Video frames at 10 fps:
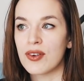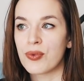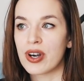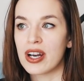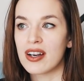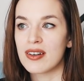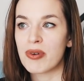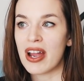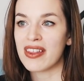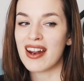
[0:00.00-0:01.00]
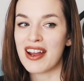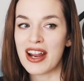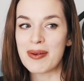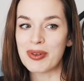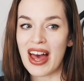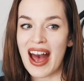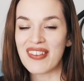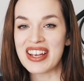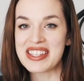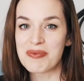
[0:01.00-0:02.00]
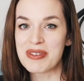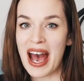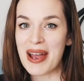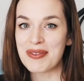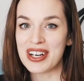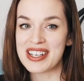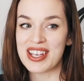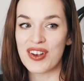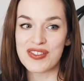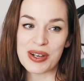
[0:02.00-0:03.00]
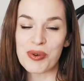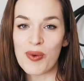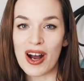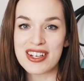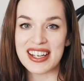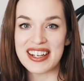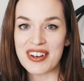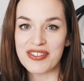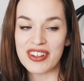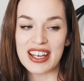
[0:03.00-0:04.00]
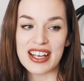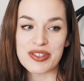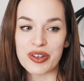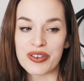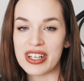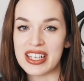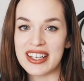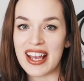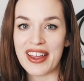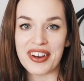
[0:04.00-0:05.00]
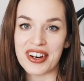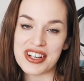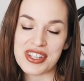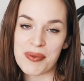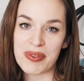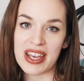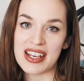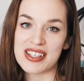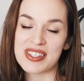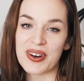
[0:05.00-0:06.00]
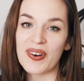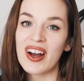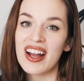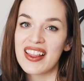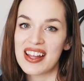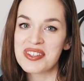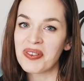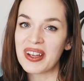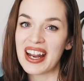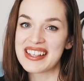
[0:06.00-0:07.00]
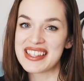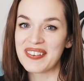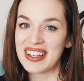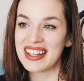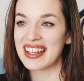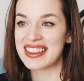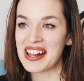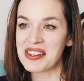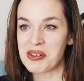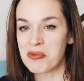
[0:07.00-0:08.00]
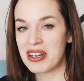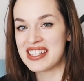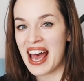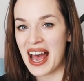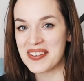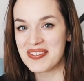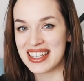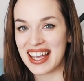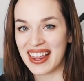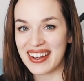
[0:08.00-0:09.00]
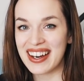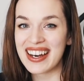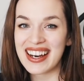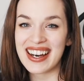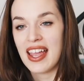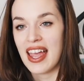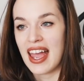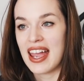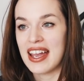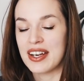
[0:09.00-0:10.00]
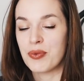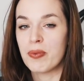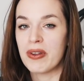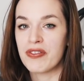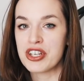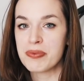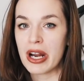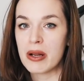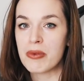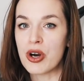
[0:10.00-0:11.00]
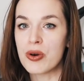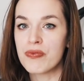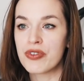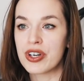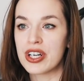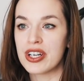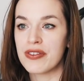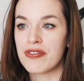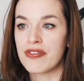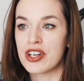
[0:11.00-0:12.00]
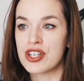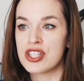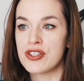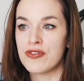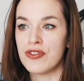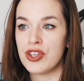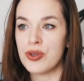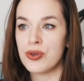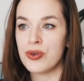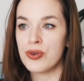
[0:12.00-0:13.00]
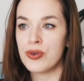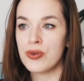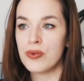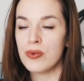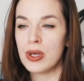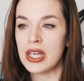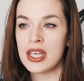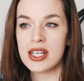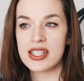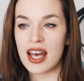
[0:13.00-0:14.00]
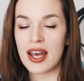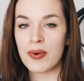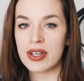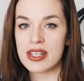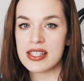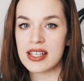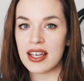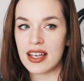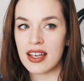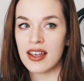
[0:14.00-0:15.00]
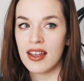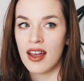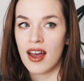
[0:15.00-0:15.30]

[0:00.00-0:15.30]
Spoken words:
where Brylan and I are able to have like some time to ourselves, like we'll watch like Netflix or read together or something. So that's really nice that we get like that little bit of time together. And when we first brought him home for the first few weeks, I want to say,